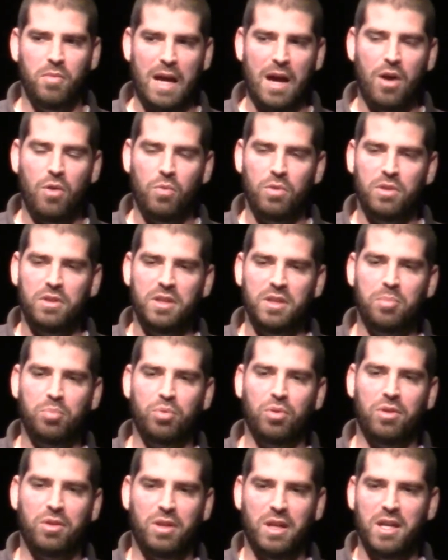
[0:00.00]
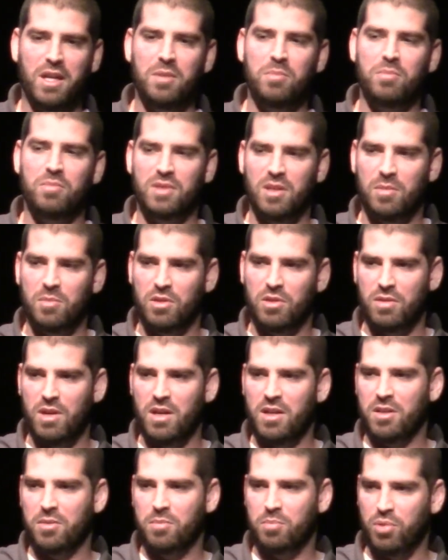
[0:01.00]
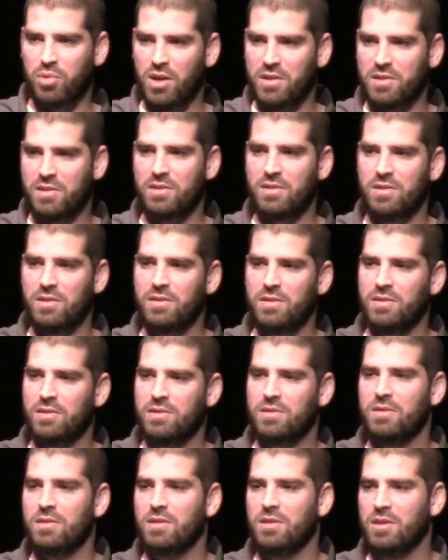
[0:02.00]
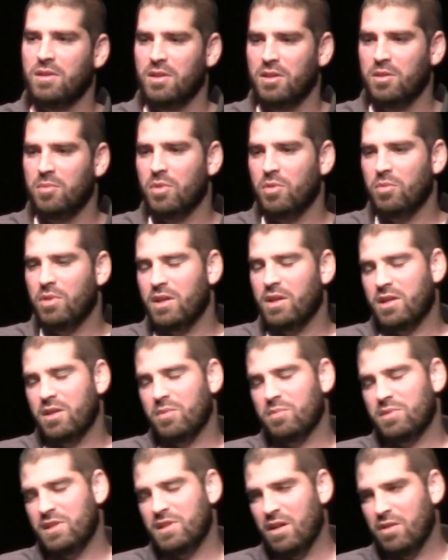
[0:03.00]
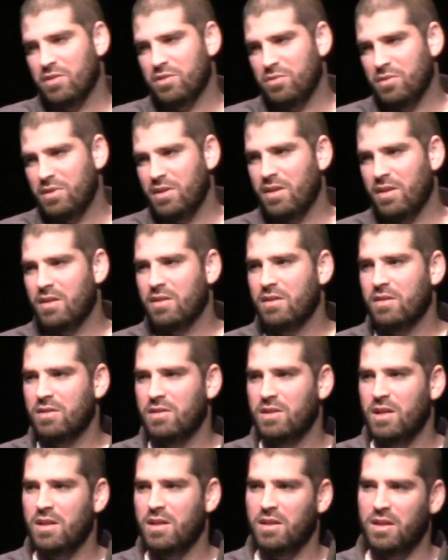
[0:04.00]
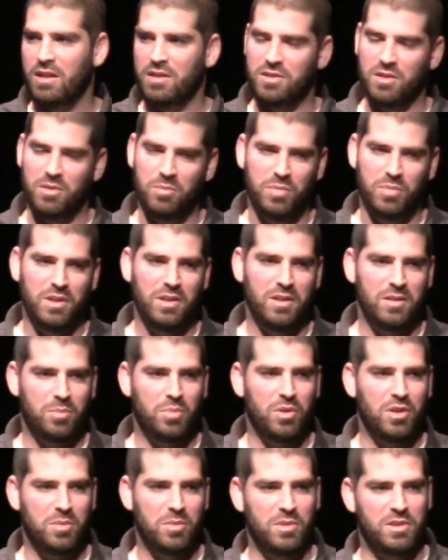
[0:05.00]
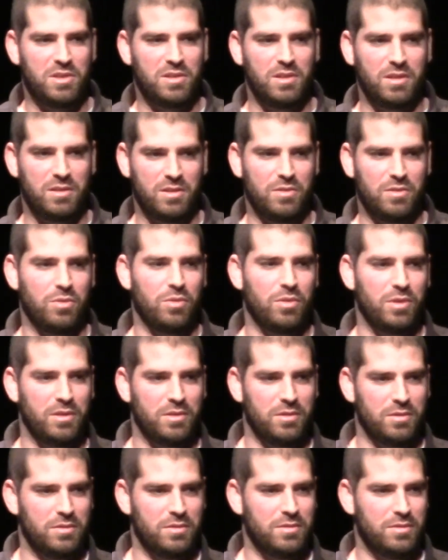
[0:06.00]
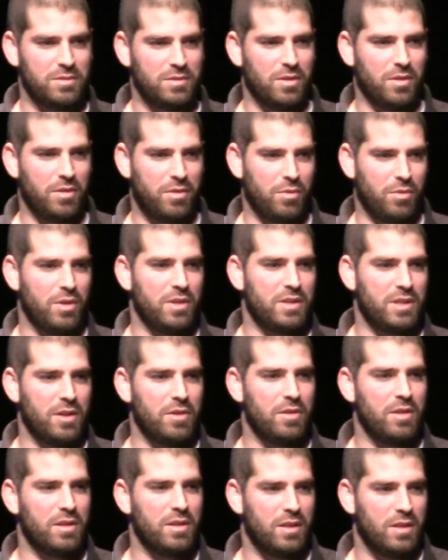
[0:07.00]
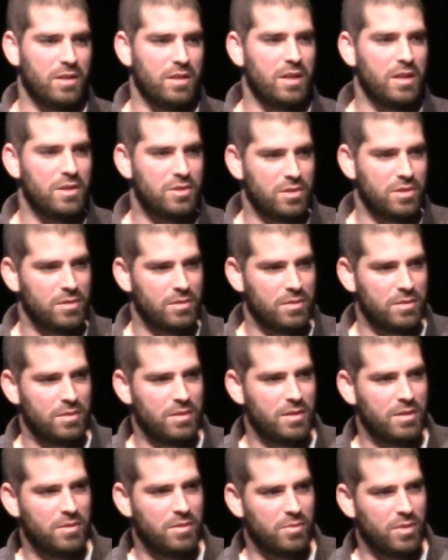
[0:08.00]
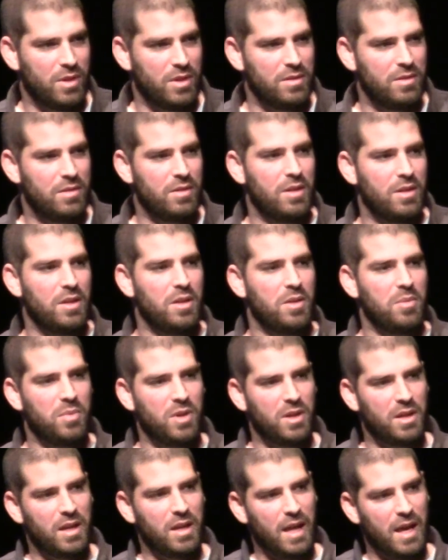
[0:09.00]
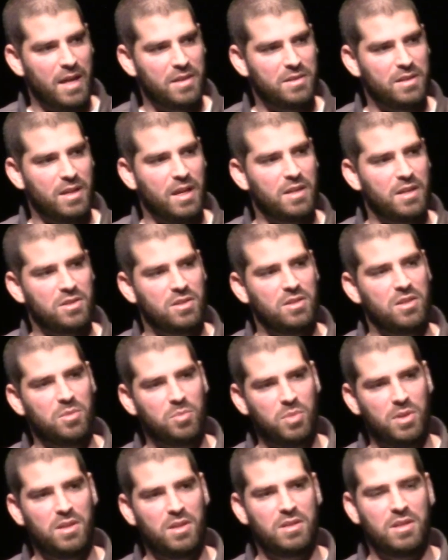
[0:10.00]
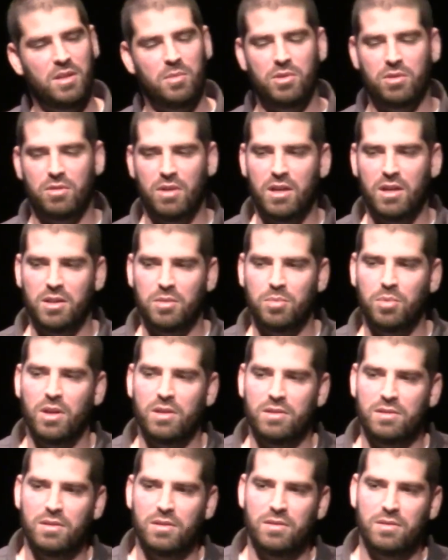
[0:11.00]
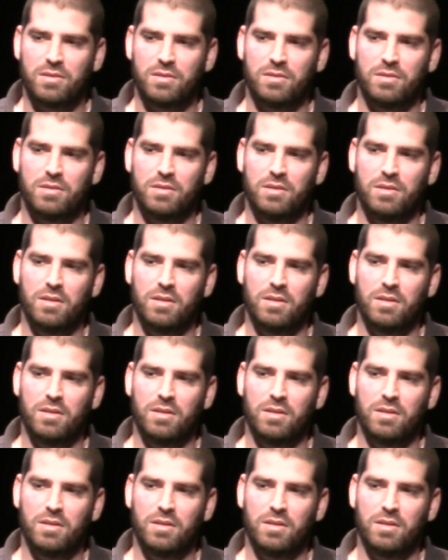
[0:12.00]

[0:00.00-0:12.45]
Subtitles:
outwardly proclaim democratic processes, but when it comes down to it, at the end of the day, it ends up being pretty much dictatorial, authoritarian in nature, right? But it has to actually be a democratic process,